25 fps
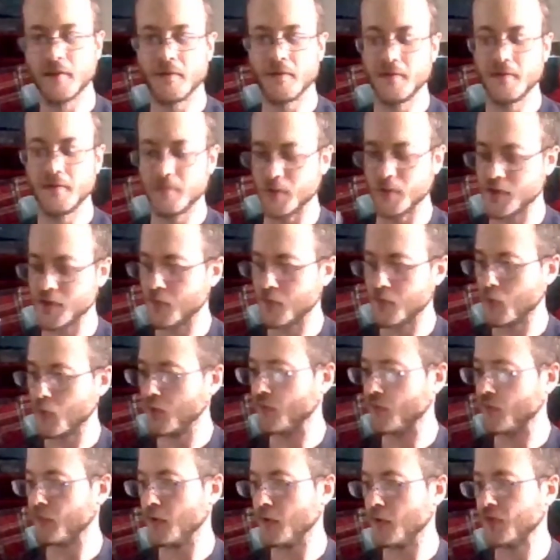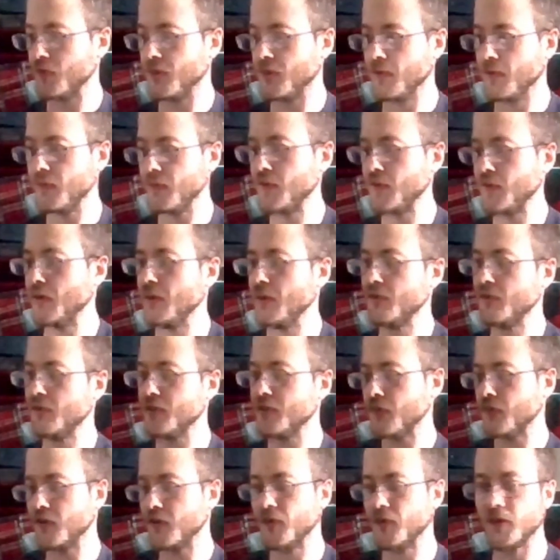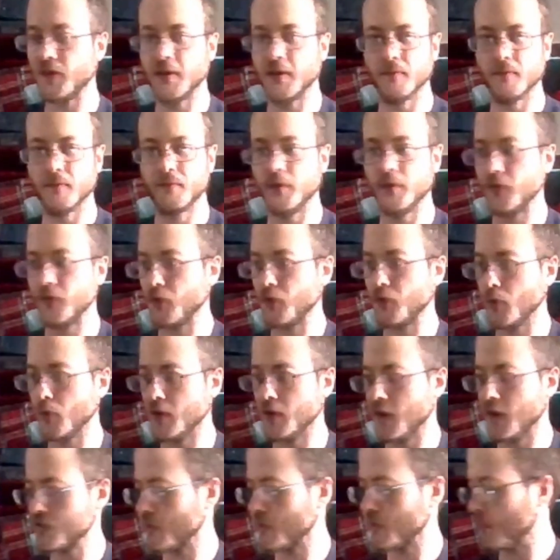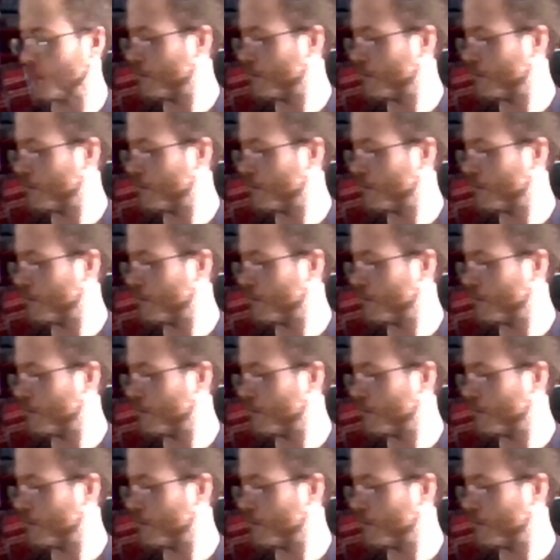whichever one's first in the series, just to see if the story actually